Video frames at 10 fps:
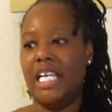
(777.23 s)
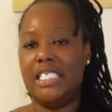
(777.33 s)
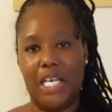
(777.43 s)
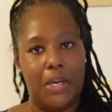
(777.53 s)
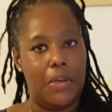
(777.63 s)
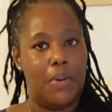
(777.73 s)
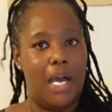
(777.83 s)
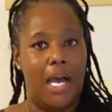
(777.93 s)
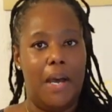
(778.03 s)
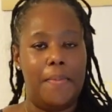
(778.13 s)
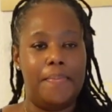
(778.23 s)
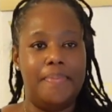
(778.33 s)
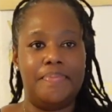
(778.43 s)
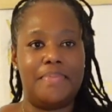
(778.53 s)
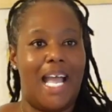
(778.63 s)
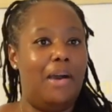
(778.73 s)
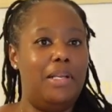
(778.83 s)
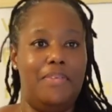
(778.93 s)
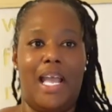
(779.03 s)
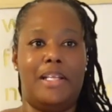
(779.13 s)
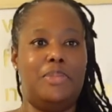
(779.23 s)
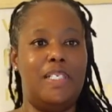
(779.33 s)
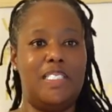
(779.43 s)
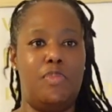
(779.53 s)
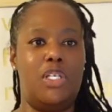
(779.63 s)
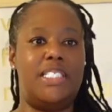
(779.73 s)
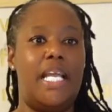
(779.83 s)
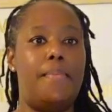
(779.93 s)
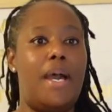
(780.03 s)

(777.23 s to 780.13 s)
So I don't even got too much more to say